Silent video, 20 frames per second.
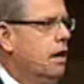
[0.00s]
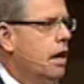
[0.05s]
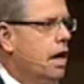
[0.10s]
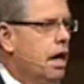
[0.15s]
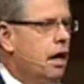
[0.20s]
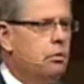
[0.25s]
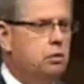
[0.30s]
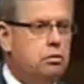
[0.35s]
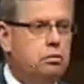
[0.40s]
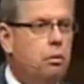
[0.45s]

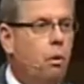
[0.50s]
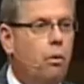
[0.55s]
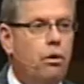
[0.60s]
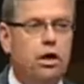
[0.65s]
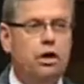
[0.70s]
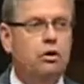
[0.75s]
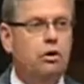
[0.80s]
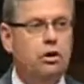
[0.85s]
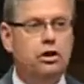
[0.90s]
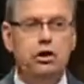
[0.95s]
He was born
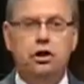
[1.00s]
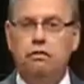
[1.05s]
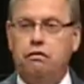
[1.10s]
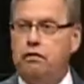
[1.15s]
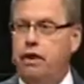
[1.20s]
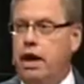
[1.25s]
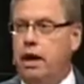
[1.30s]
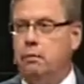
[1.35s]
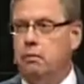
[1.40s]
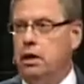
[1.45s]
into a good
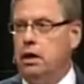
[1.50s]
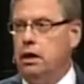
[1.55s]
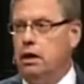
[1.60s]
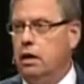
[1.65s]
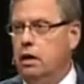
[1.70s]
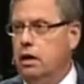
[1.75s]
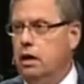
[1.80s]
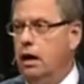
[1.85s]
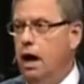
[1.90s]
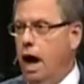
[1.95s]
family.
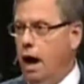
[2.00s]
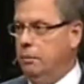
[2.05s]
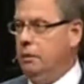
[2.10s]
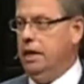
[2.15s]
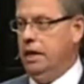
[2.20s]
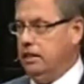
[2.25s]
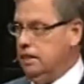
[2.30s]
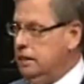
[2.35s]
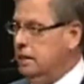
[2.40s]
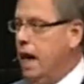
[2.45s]
I mean,
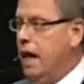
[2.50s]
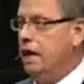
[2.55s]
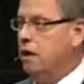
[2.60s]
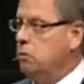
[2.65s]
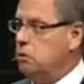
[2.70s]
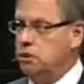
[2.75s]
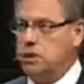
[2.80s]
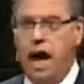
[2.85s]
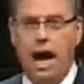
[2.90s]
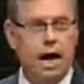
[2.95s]
his daddy
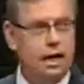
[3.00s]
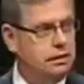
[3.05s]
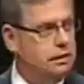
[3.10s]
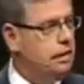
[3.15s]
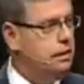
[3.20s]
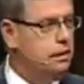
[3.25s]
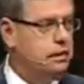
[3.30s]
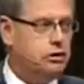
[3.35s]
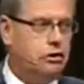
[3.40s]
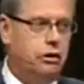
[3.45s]
was Isaac
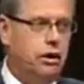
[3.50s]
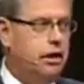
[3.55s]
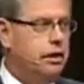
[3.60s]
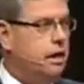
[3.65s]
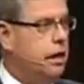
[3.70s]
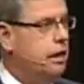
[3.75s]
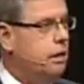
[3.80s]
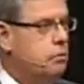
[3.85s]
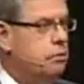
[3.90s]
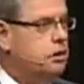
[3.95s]
and his
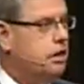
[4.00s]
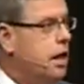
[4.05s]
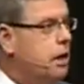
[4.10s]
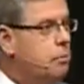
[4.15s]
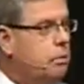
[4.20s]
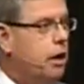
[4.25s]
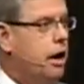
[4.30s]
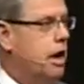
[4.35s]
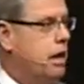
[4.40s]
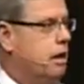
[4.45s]
granddaddy was
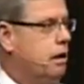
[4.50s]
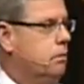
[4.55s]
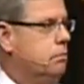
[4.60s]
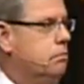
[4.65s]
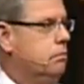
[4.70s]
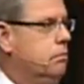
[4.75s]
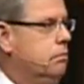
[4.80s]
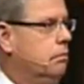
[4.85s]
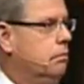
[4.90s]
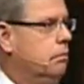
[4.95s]
Abraham.
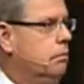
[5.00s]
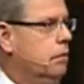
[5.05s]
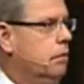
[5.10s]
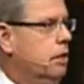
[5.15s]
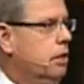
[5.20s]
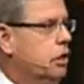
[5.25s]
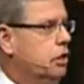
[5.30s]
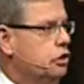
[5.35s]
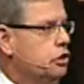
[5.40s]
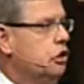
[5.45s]

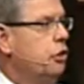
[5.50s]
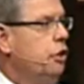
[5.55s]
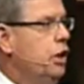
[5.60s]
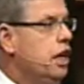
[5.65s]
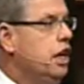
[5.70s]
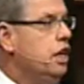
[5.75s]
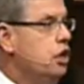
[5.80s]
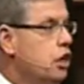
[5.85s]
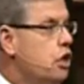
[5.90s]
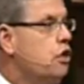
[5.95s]
So
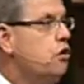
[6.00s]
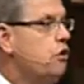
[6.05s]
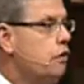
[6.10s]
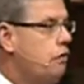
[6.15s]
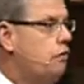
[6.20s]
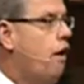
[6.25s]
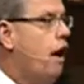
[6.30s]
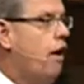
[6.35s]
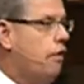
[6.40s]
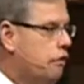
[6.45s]
he knew the
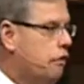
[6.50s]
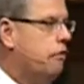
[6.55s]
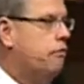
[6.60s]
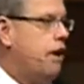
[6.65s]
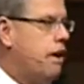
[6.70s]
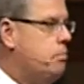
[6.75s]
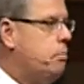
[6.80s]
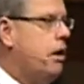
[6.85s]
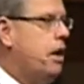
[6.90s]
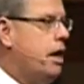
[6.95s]
father of
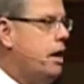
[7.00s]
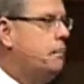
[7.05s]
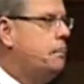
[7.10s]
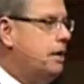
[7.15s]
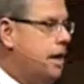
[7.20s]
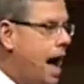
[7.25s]
Abraham and